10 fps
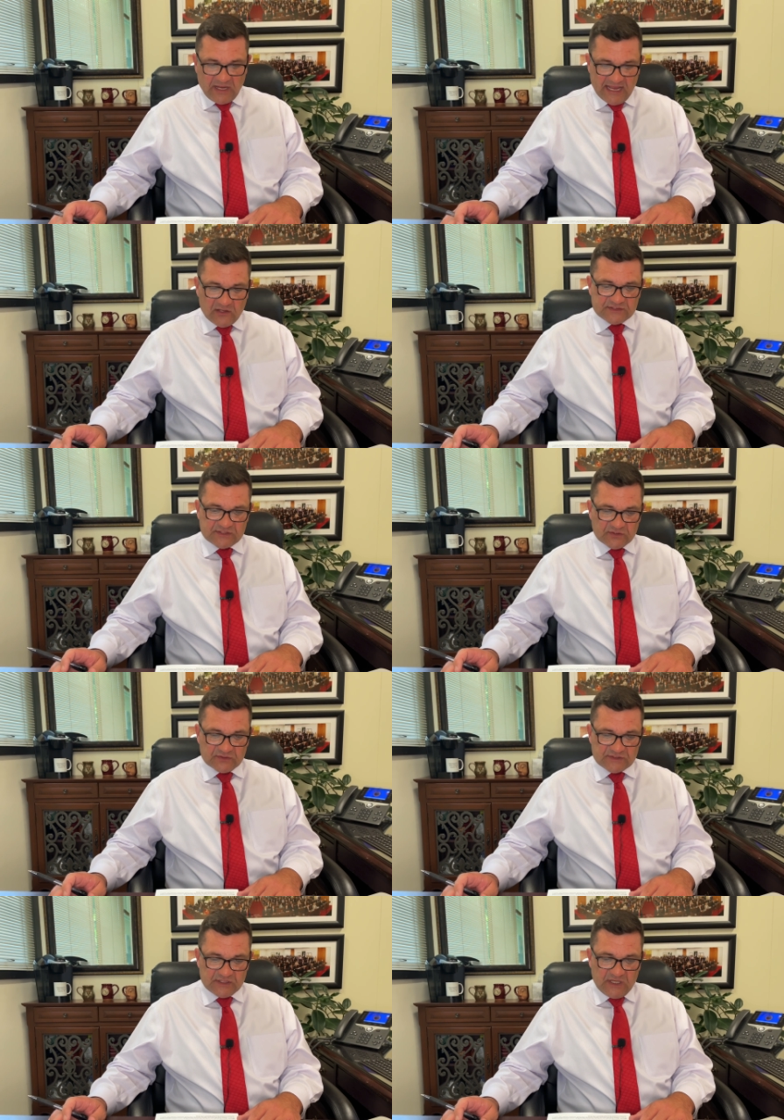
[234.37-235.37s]

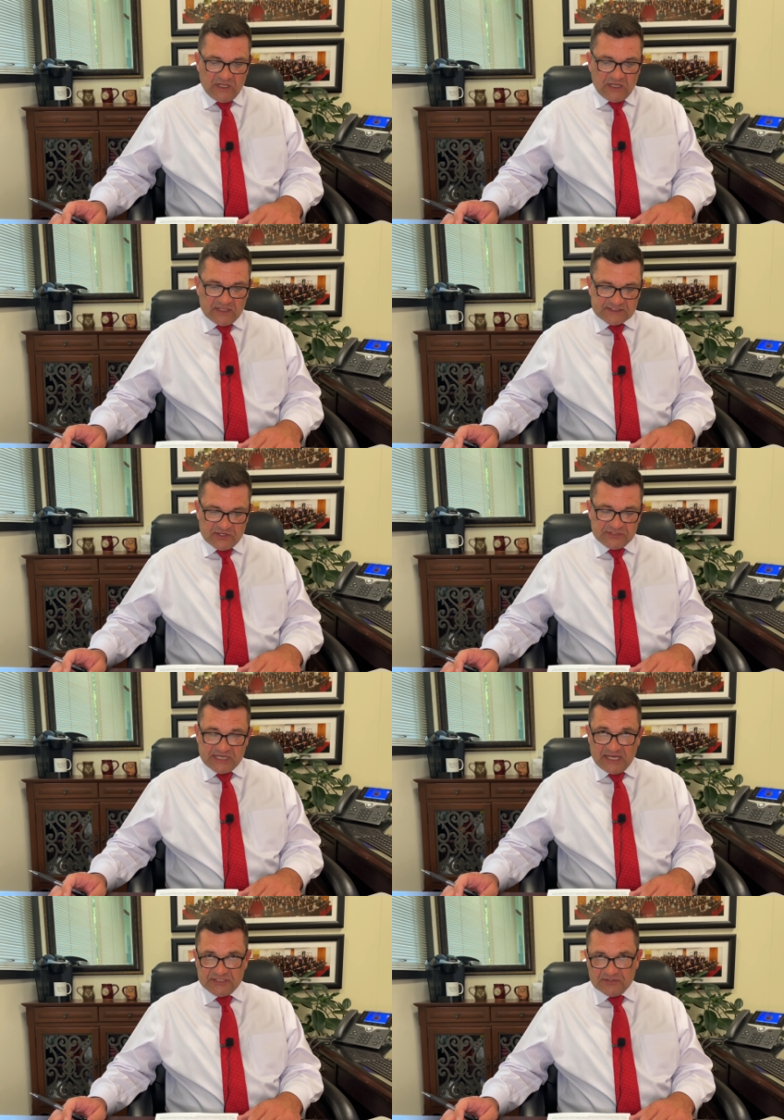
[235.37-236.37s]
Counselors
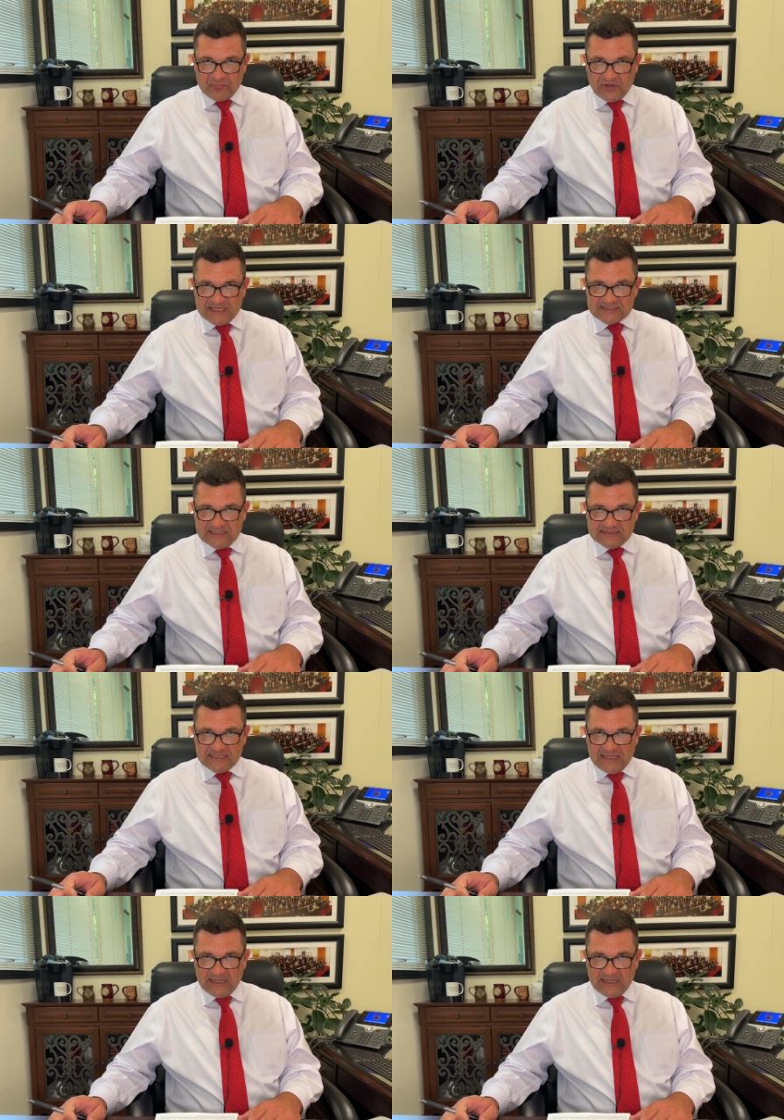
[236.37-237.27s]
Association president,